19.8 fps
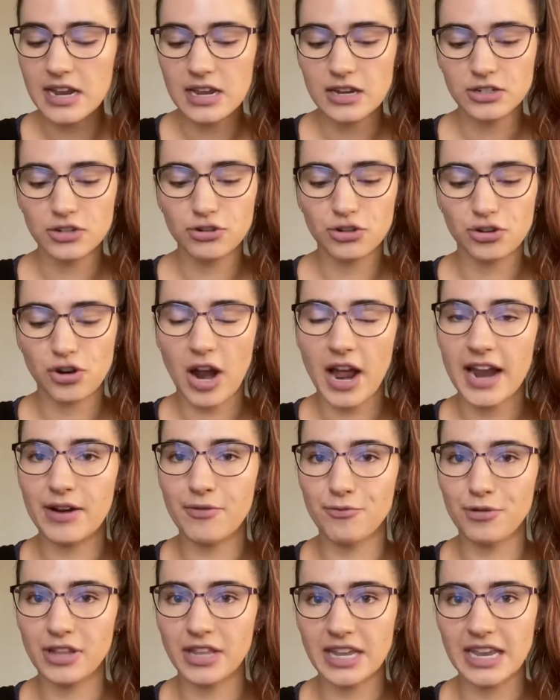to try and
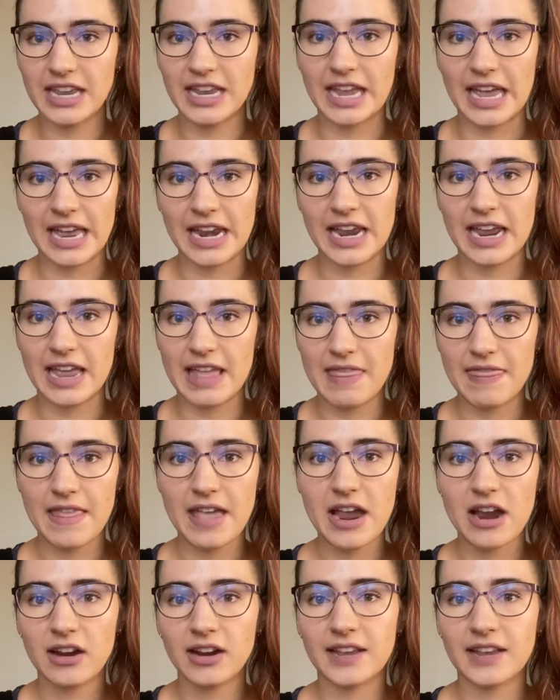really get in there,